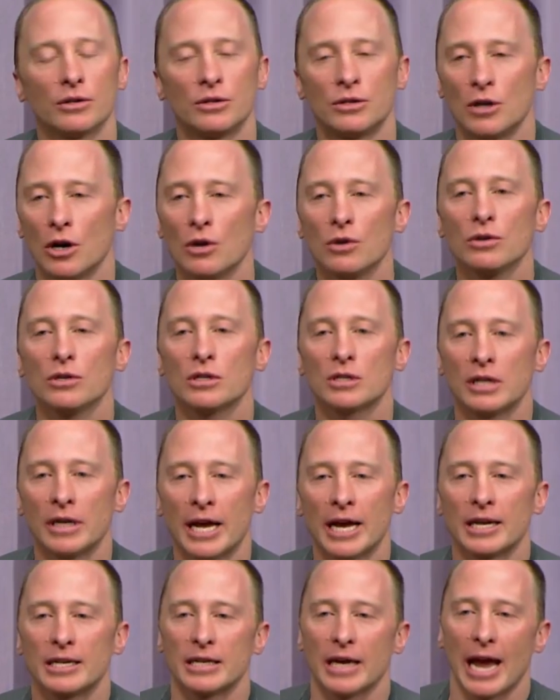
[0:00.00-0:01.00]
Don't
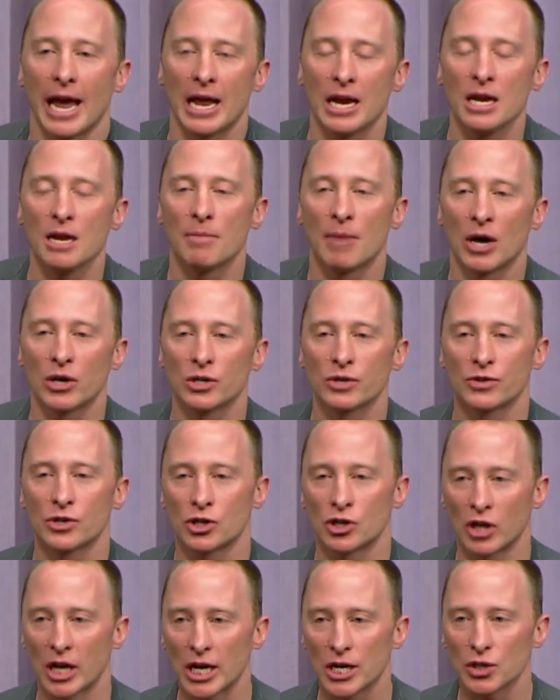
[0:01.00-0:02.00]
let any amount of
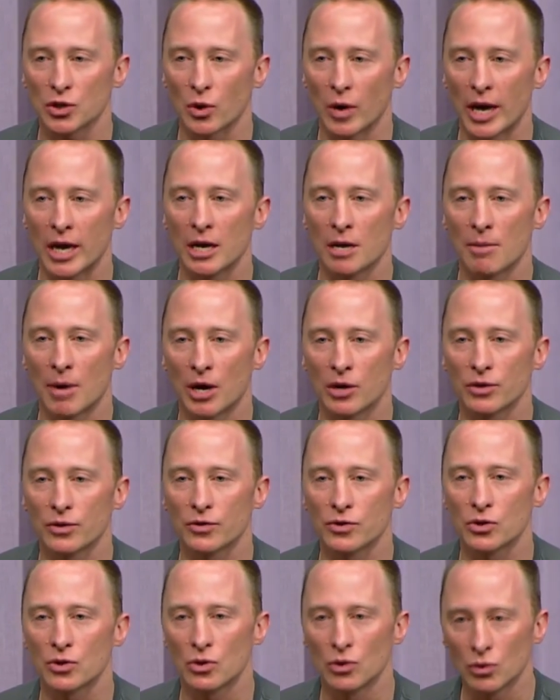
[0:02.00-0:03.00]
stress or any amount of
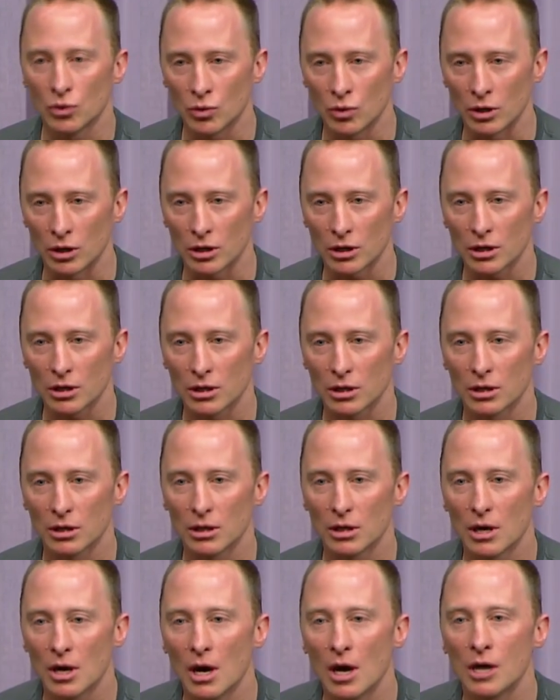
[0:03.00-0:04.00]
schoolwork
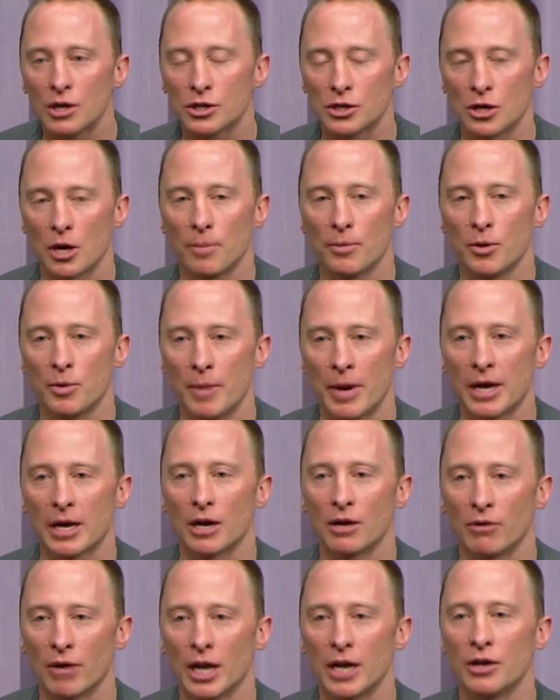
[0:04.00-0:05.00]
stop you
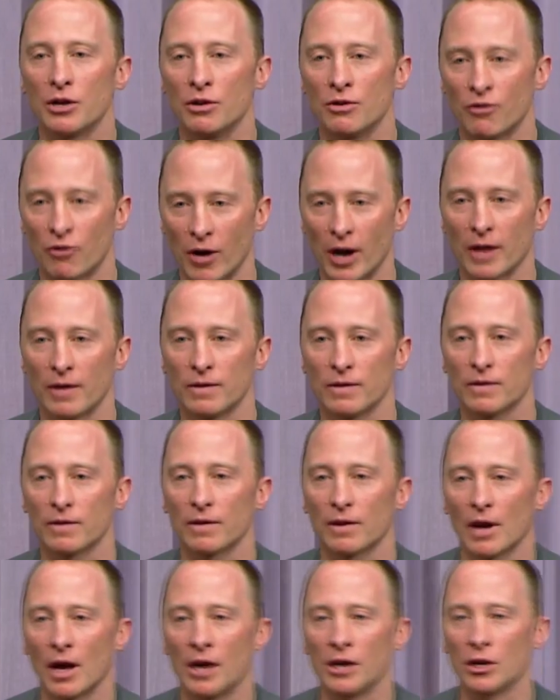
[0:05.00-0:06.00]
making really good friends
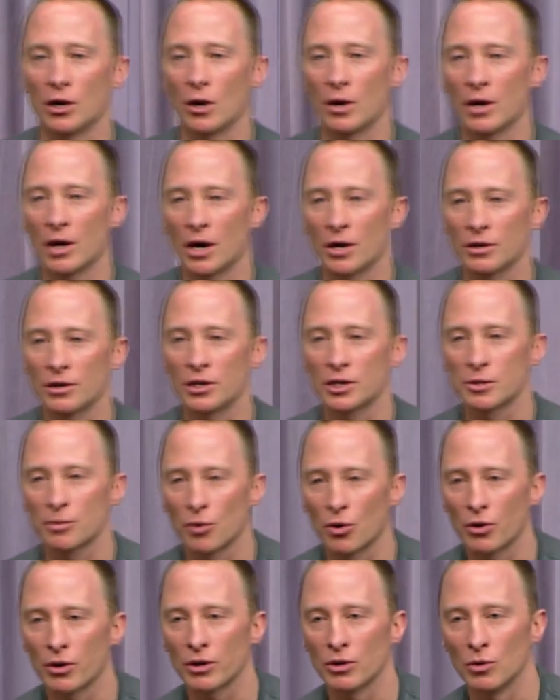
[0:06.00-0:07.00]
and going out and
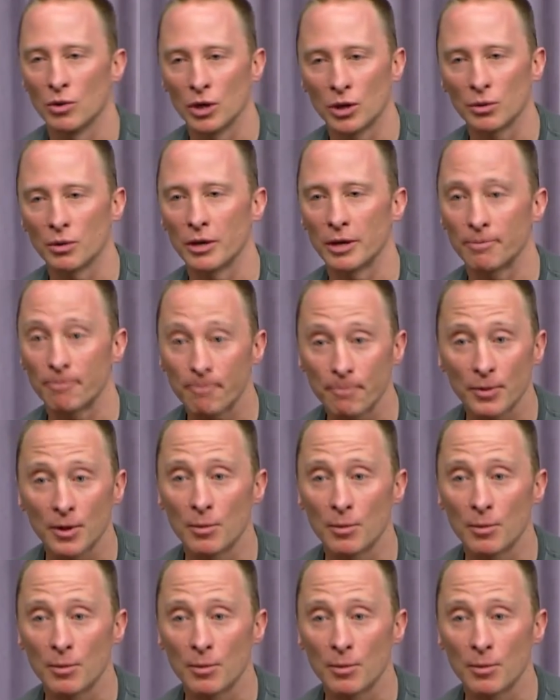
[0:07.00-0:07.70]
exploring the world with them.